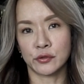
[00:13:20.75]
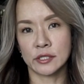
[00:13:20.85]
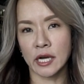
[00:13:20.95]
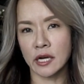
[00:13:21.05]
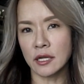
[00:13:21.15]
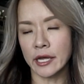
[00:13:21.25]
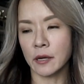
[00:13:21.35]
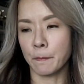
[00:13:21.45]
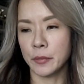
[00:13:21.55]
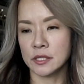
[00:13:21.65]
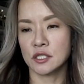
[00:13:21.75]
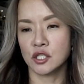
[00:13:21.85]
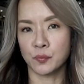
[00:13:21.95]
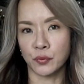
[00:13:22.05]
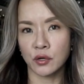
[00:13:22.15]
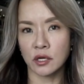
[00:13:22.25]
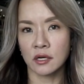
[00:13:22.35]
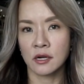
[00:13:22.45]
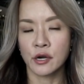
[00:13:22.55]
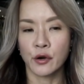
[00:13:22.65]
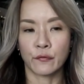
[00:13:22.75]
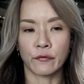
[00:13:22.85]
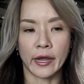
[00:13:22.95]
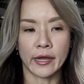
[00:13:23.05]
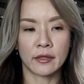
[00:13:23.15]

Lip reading: So it's kind of like a business book, right?